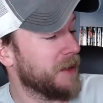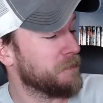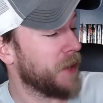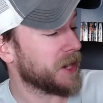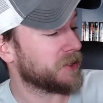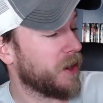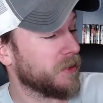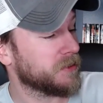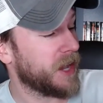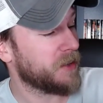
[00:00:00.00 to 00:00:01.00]
By
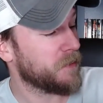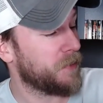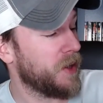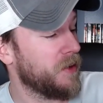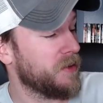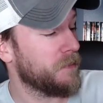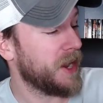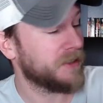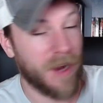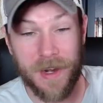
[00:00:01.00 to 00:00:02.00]
Charles Edward Pogue,
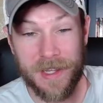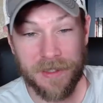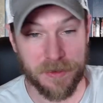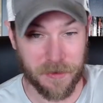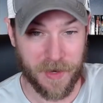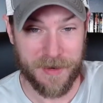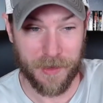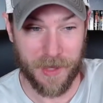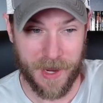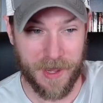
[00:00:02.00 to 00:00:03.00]
based on his
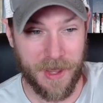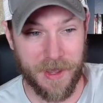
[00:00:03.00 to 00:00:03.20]
screenplay.